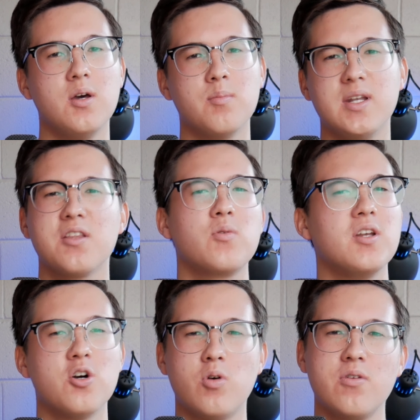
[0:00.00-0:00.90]
but now that we
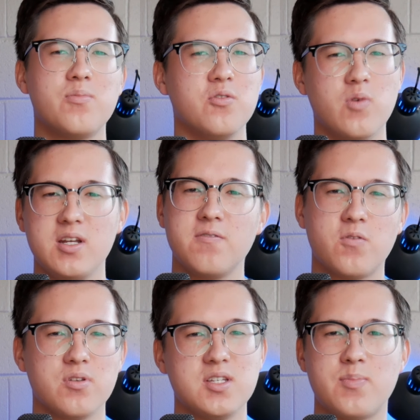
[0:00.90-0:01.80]
know what we've been waiting
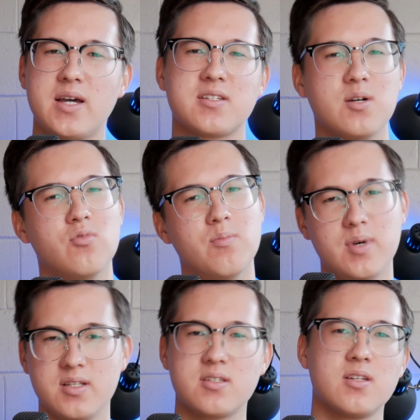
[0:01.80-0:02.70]
for these past couple
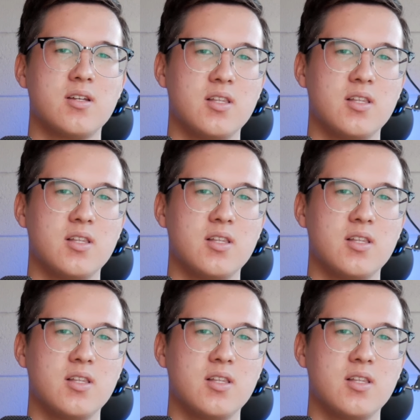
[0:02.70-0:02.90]
months,